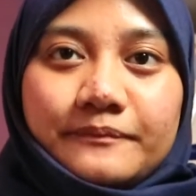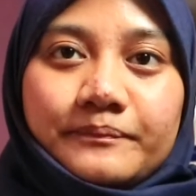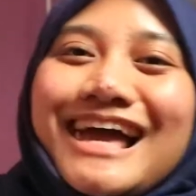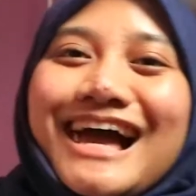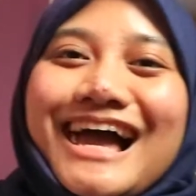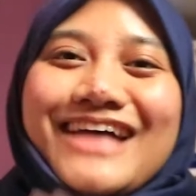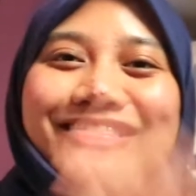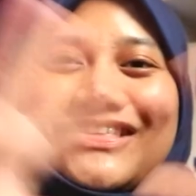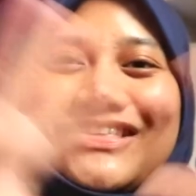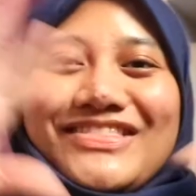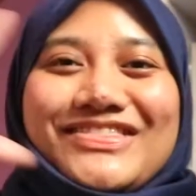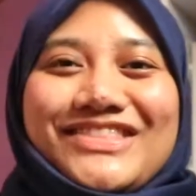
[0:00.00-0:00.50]

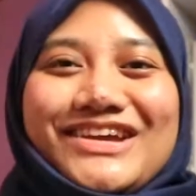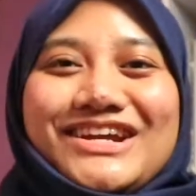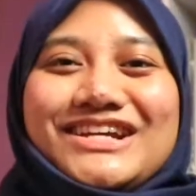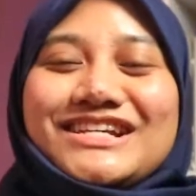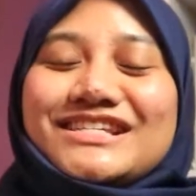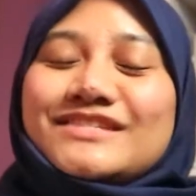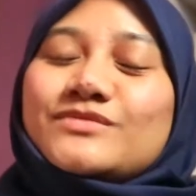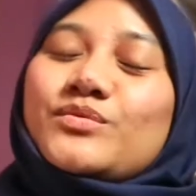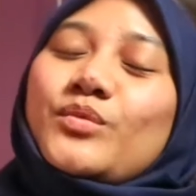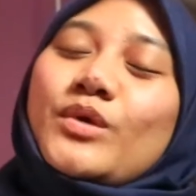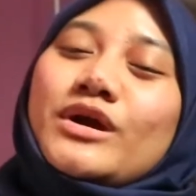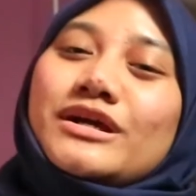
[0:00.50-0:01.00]
Yeah, and then
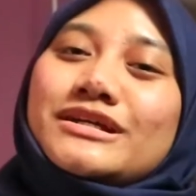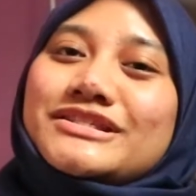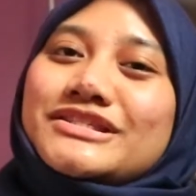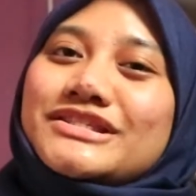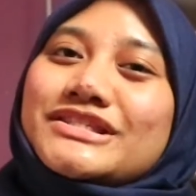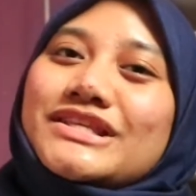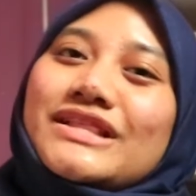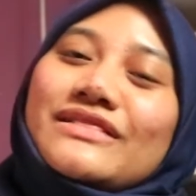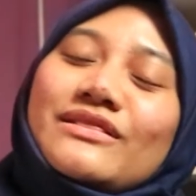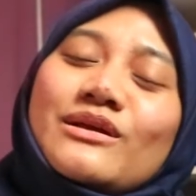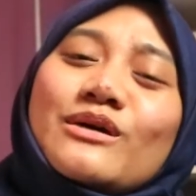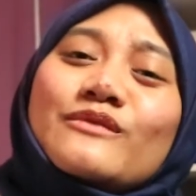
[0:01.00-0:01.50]
there's where
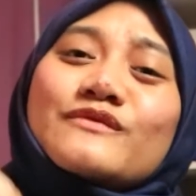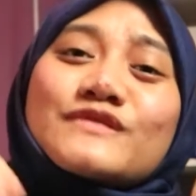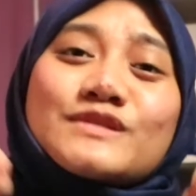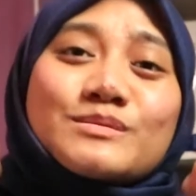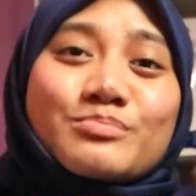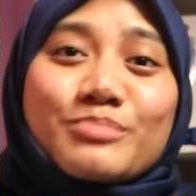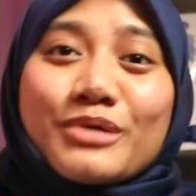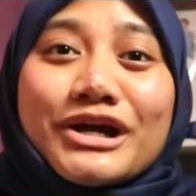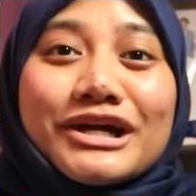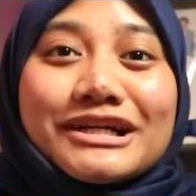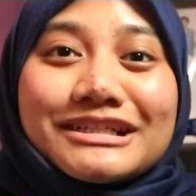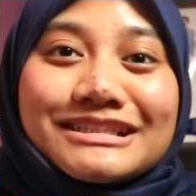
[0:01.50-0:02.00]
the love
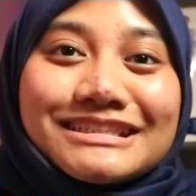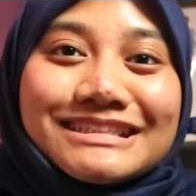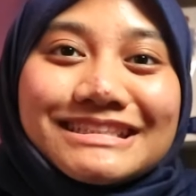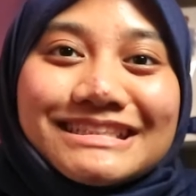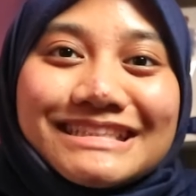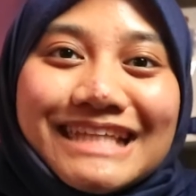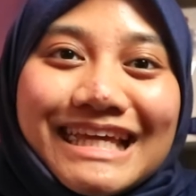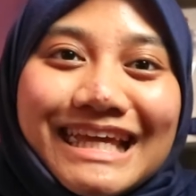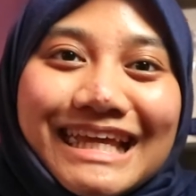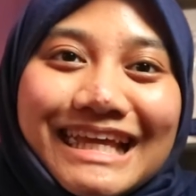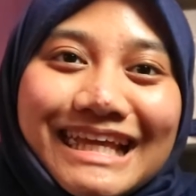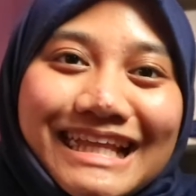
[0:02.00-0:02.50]
sparks,
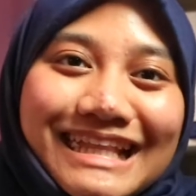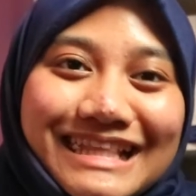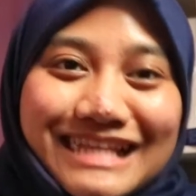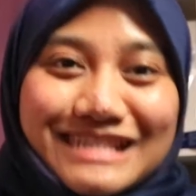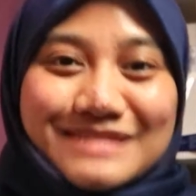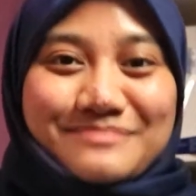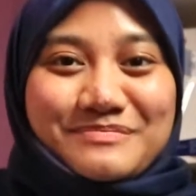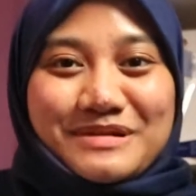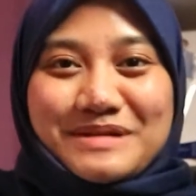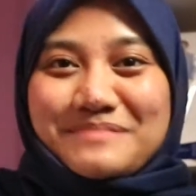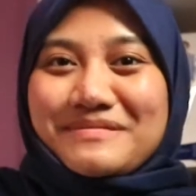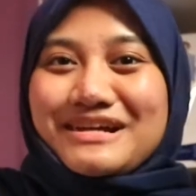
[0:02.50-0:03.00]
and
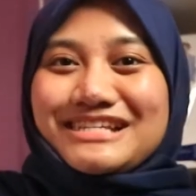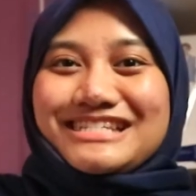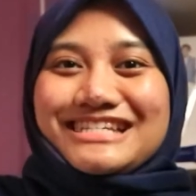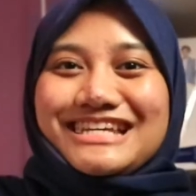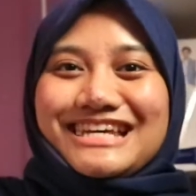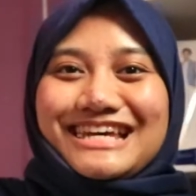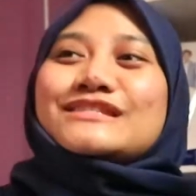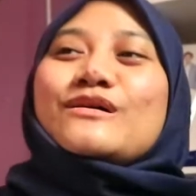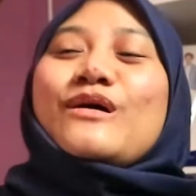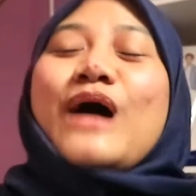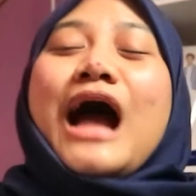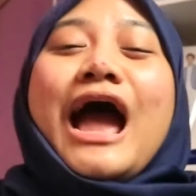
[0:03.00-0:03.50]
that's pretty much
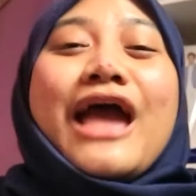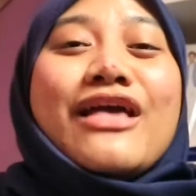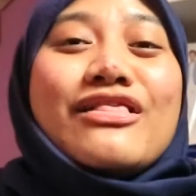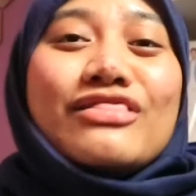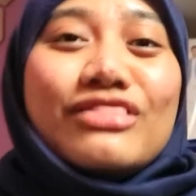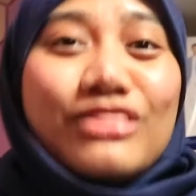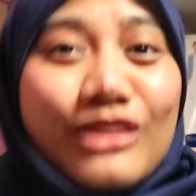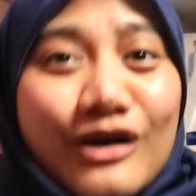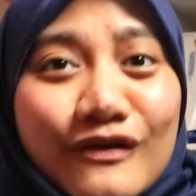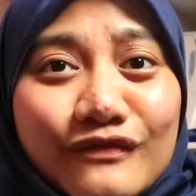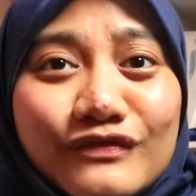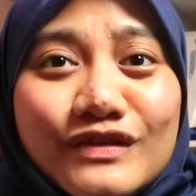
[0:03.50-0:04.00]
it. So I
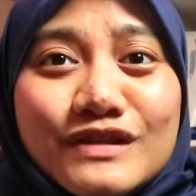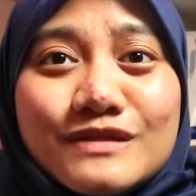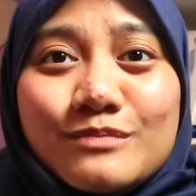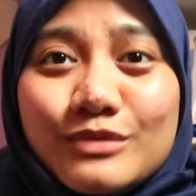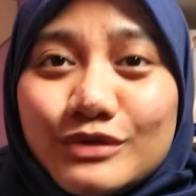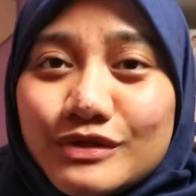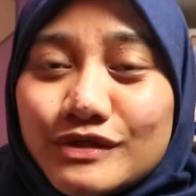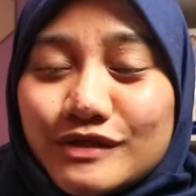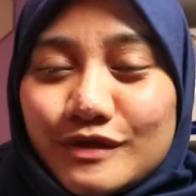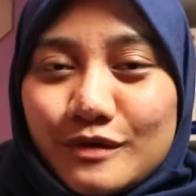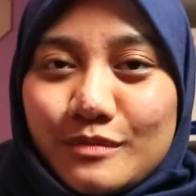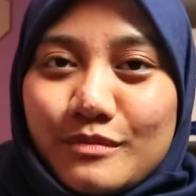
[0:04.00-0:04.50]
love this
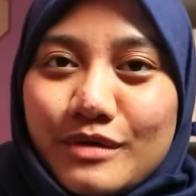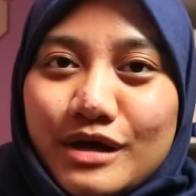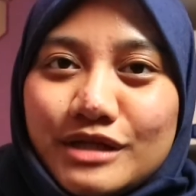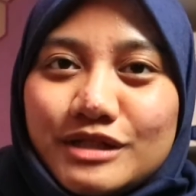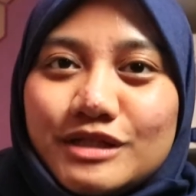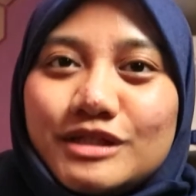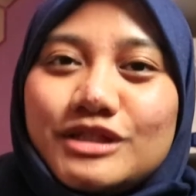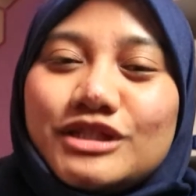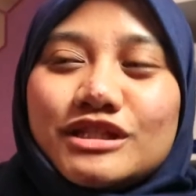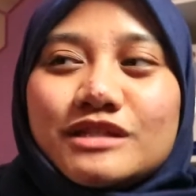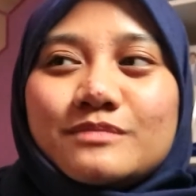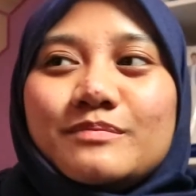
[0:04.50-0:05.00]
book so
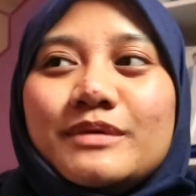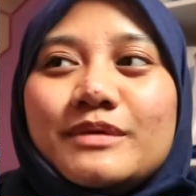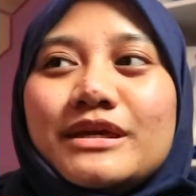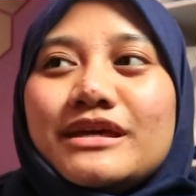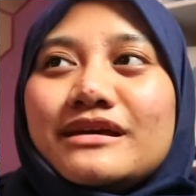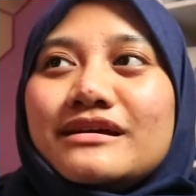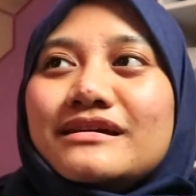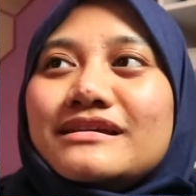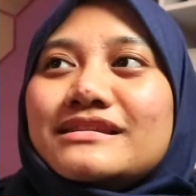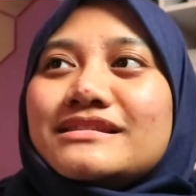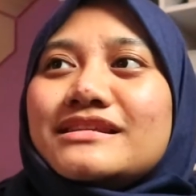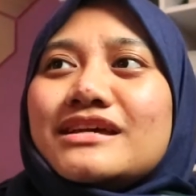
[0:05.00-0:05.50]
much just
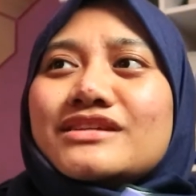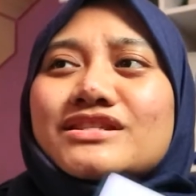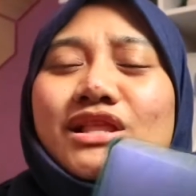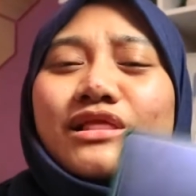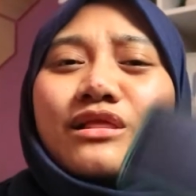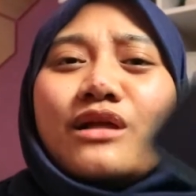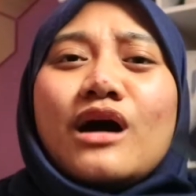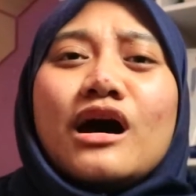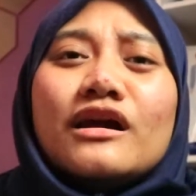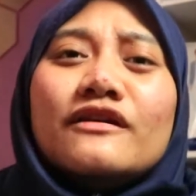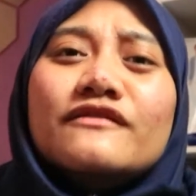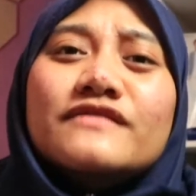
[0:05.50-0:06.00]
because there's a
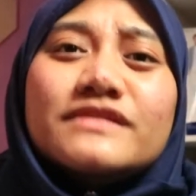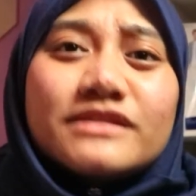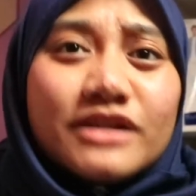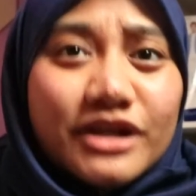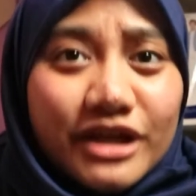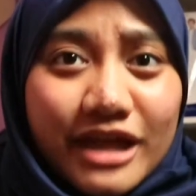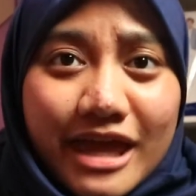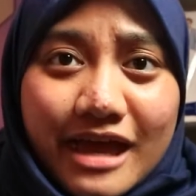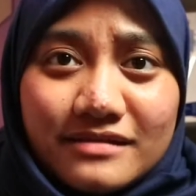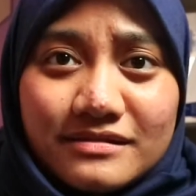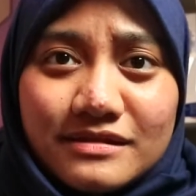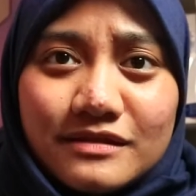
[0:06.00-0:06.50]
lot of
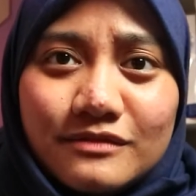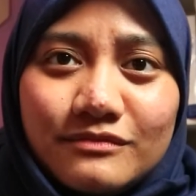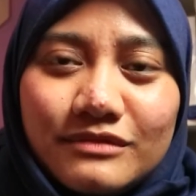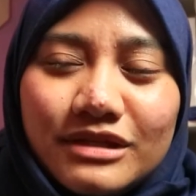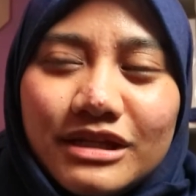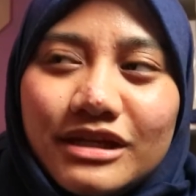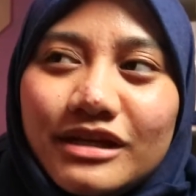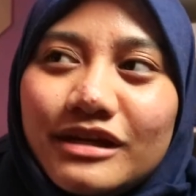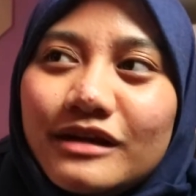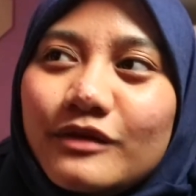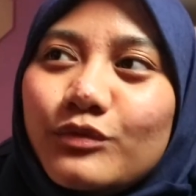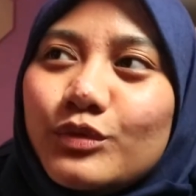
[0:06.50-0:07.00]
sarcasm in
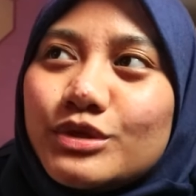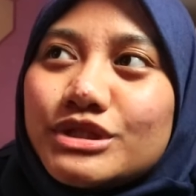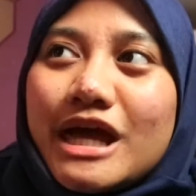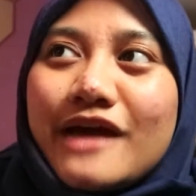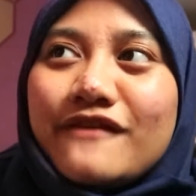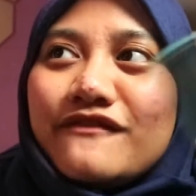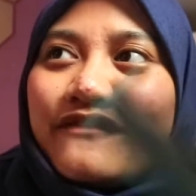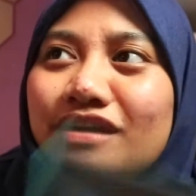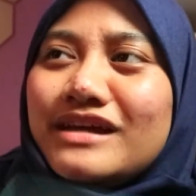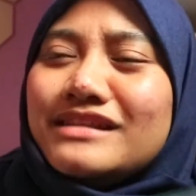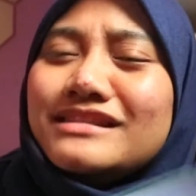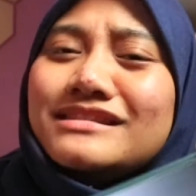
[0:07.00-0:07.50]
here, which I
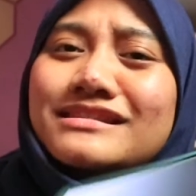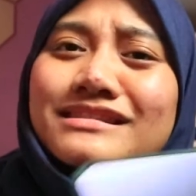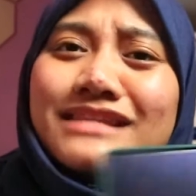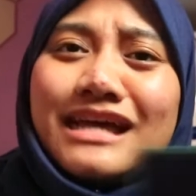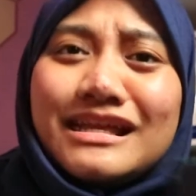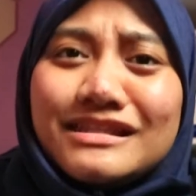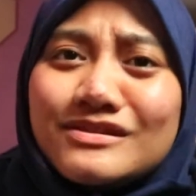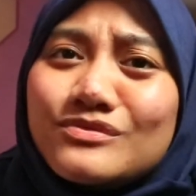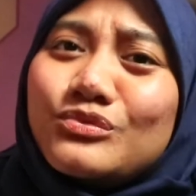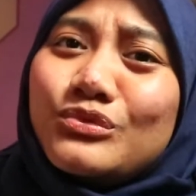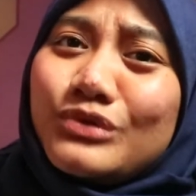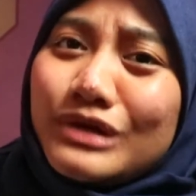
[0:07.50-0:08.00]
find
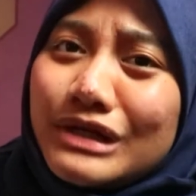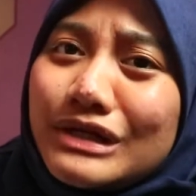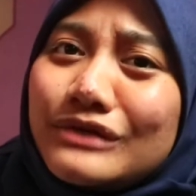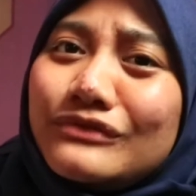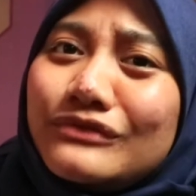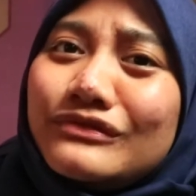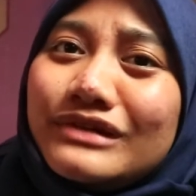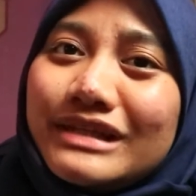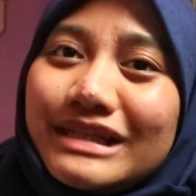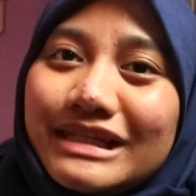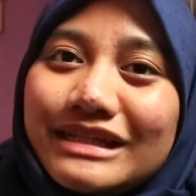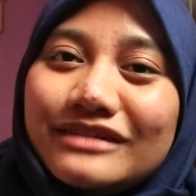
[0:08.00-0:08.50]
that's
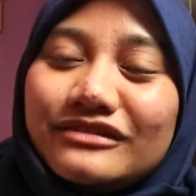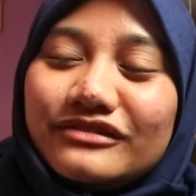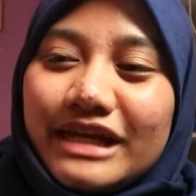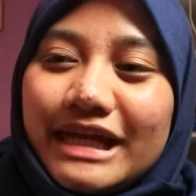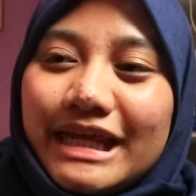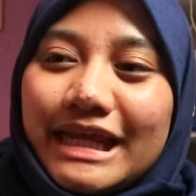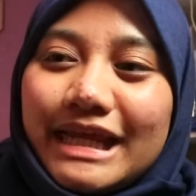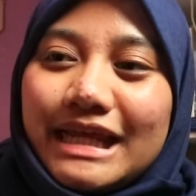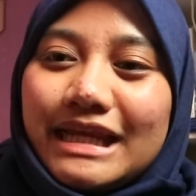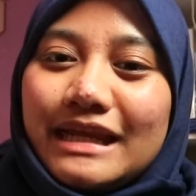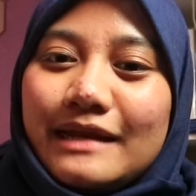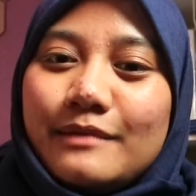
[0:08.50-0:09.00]
really
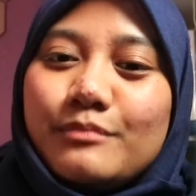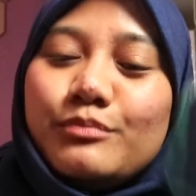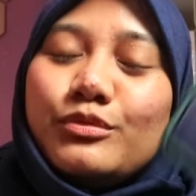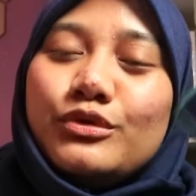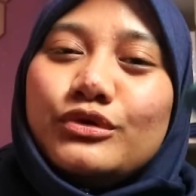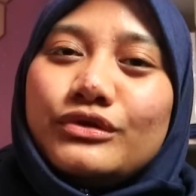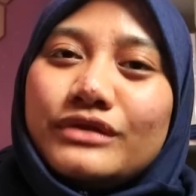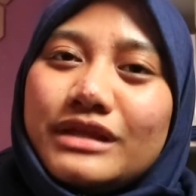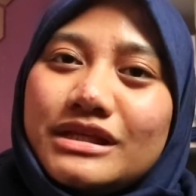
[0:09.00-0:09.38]
great in the book.